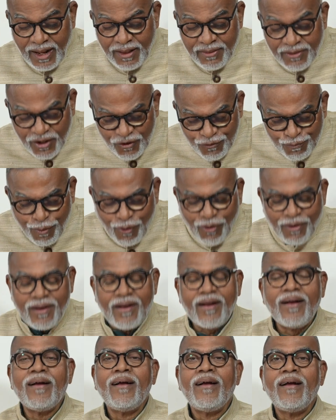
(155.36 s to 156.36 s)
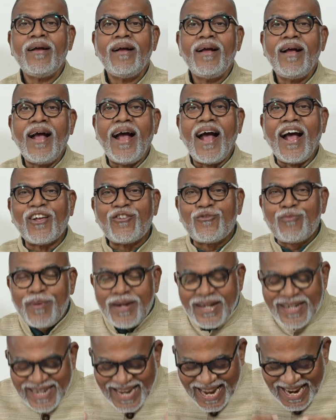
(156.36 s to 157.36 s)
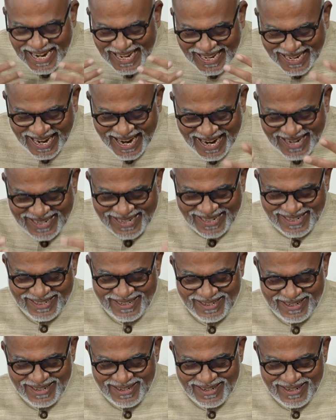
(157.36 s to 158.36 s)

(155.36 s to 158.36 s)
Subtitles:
This book has been dedicated